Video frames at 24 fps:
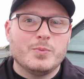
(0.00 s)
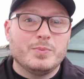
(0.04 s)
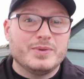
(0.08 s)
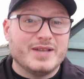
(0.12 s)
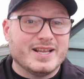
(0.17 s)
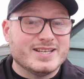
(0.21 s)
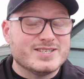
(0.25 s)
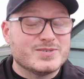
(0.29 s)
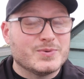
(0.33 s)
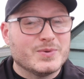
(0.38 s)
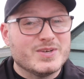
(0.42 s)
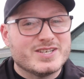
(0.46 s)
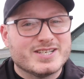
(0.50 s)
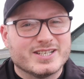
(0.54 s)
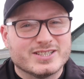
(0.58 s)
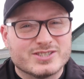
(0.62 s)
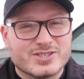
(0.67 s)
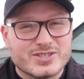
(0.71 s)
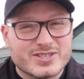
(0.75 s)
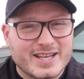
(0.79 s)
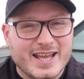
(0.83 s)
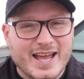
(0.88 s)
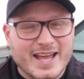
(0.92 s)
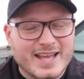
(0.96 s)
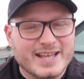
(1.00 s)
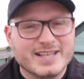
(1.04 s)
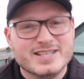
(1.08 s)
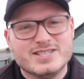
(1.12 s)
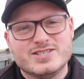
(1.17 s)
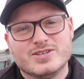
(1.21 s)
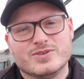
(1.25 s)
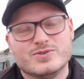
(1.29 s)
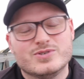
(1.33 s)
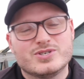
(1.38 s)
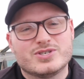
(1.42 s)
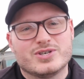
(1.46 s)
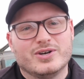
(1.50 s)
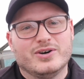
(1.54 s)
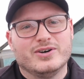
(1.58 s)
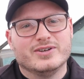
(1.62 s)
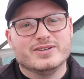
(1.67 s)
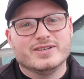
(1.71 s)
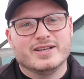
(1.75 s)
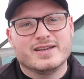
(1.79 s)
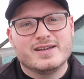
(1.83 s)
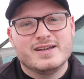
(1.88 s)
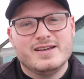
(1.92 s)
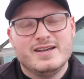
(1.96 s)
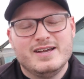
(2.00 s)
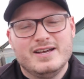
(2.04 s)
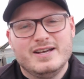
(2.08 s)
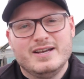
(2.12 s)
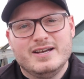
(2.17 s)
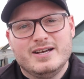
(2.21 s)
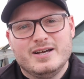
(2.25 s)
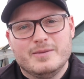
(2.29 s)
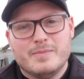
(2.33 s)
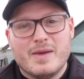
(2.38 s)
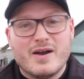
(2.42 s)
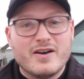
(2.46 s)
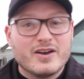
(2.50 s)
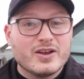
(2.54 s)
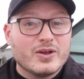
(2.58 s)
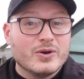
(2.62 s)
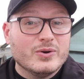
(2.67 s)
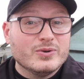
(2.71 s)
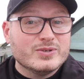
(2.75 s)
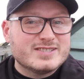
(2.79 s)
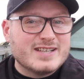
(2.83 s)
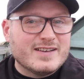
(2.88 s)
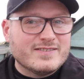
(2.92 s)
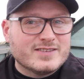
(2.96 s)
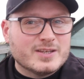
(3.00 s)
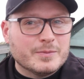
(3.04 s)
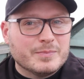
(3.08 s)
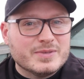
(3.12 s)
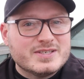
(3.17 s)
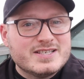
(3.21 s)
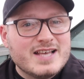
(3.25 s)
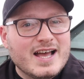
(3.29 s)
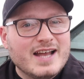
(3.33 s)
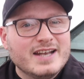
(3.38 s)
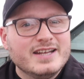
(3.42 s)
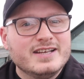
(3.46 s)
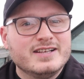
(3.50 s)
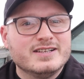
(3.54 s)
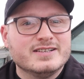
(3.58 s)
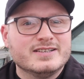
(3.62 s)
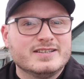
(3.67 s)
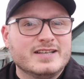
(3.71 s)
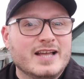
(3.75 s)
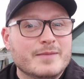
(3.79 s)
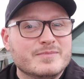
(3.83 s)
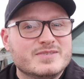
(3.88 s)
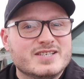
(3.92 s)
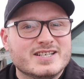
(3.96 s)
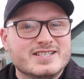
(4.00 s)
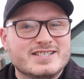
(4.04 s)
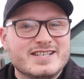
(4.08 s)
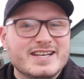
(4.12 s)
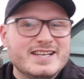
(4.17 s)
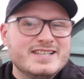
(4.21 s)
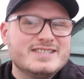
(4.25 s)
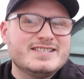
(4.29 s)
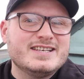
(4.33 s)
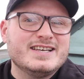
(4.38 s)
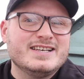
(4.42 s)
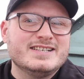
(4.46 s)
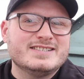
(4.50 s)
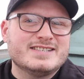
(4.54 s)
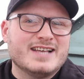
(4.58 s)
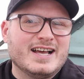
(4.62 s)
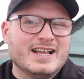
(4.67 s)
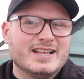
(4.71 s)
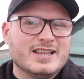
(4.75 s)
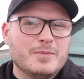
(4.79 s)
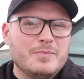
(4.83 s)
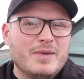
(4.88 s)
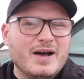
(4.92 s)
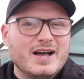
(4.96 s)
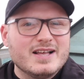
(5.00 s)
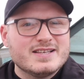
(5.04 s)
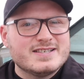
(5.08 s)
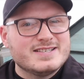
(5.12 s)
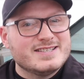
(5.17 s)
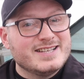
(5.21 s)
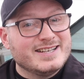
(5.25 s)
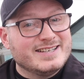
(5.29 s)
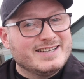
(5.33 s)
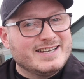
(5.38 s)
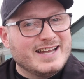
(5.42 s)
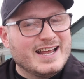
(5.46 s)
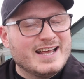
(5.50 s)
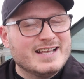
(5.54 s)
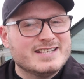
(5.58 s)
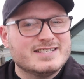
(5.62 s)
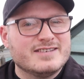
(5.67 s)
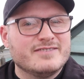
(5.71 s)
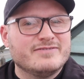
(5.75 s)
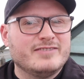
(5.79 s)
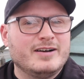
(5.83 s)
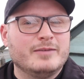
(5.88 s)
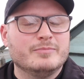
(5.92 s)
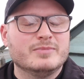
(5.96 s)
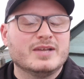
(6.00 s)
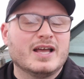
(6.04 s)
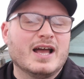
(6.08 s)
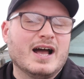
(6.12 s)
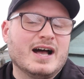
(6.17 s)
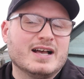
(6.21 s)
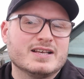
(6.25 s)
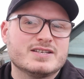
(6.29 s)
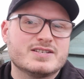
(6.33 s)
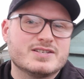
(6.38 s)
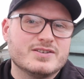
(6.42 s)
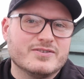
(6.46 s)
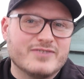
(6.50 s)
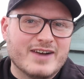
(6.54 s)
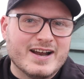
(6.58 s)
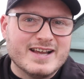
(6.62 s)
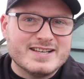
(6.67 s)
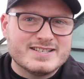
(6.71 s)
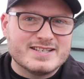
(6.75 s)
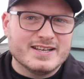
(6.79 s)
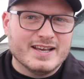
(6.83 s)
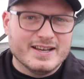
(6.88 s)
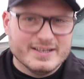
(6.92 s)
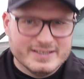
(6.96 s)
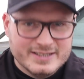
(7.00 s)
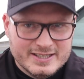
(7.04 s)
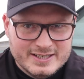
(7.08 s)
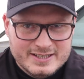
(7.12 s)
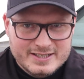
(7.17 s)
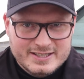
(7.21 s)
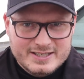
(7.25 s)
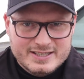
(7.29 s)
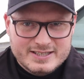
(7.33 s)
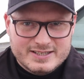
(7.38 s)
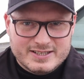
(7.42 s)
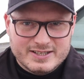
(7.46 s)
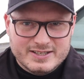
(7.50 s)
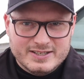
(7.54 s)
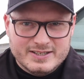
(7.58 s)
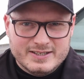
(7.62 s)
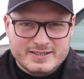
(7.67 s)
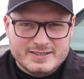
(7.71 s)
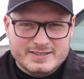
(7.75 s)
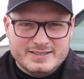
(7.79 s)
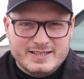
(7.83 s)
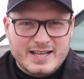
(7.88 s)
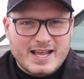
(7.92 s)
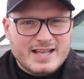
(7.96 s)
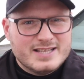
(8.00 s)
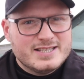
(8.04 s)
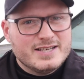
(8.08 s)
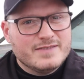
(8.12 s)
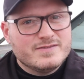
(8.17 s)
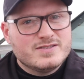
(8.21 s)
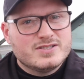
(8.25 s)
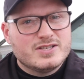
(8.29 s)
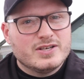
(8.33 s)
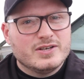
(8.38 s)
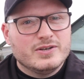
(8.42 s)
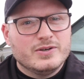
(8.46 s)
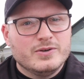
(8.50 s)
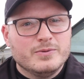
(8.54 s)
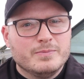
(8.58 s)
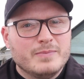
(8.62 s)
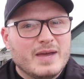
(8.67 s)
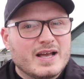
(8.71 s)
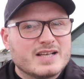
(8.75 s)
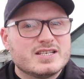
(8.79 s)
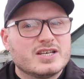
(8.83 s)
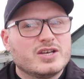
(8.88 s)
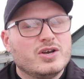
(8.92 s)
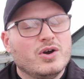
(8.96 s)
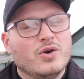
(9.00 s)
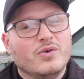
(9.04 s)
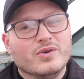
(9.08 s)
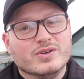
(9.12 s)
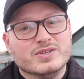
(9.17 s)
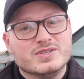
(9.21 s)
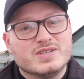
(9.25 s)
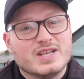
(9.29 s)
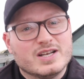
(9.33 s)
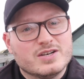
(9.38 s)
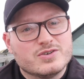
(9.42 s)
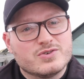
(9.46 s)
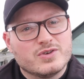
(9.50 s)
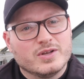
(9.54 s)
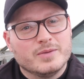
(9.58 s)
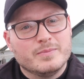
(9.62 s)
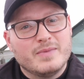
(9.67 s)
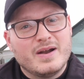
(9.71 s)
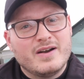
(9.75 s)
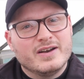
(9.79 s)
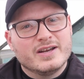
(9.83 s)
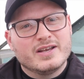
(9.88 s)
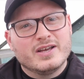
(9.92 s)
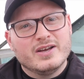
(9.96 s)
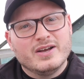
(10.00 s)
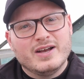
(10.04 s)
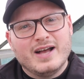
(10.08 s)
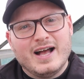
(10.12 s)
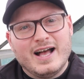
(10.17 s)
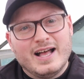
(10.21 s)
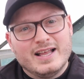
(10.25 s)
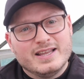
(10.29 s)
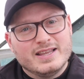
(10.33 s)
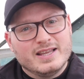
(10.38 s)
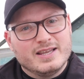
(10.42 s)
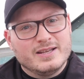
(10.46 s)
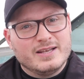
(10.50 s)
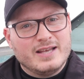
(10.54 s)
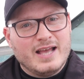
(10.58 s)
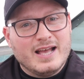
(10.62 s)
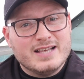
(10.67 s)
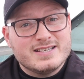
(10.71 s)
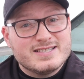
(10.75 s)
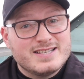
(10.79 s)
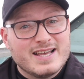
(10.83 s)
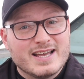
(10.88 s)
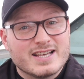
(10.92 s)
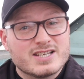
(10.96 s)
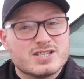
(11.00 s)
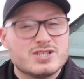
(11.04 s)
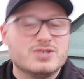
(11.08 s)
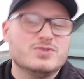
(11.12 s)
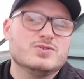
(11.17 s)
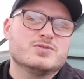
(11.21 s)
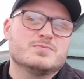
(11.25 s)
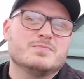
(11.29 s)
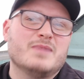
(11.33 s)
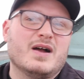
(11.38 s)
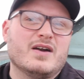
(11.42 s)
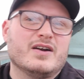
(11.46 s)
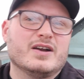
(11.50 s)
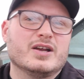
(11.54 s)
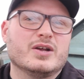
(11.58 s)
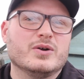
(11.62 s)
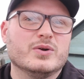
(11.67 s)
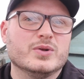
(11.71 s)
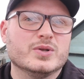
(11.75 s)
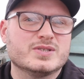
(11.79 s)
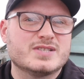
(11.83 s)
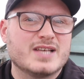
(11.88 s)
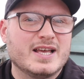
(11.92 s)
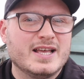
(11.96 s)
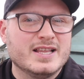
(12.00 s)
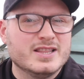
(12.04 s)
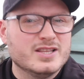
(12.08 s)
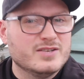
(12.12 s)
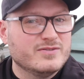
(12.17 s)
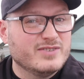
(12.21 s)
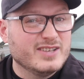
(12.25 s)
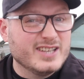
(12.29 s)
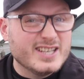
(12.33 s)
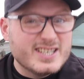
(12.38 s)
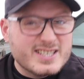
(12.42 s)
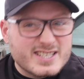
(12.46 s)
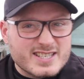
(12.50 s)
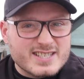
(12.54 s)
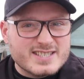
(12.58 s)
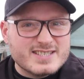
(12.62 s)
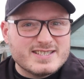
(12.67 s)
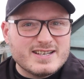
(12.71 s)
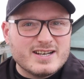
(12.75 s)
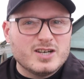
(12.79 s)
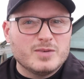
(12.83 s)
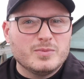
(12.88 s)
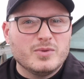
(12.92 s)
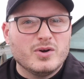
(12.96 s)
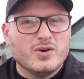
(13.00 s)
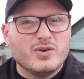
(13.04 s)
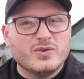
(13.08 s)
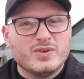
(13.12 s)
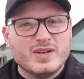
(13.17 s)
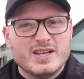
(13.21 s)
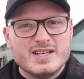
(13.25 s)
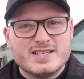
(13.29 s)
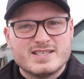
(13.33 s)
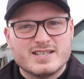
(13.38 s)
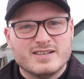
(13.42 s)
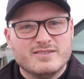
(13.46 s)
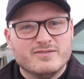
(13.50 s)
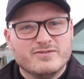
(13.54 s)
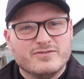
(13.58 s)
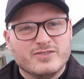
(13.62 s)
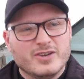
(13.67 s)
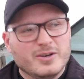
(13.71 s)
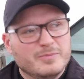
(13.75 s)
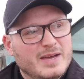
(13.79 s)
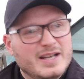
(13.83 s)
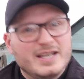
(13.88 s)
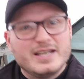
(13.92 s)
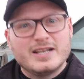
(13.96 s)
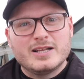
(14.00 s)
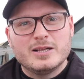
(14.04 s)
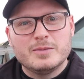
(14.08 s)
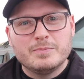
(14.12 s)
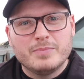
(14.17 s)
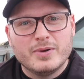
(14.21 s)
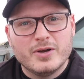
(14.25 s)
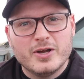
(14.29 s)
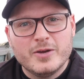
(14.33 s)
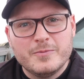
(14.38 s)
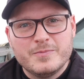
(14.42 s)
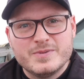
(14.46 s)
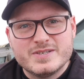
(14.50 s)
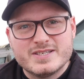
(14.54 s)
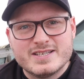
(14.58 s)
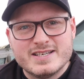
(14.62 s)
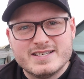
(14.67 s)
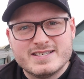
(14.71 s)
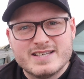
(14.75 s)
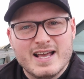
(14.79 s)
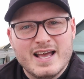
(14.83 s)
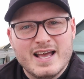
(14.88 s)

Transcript: plants, which I'll just get into shortly. Marigolds have the botanical name Tagetes and they're part of the daisy family Asteraceae. They're native to Mexico and Central America and the Aztecs used marigolds in the religious ceremony ceremonies and for medical purposes,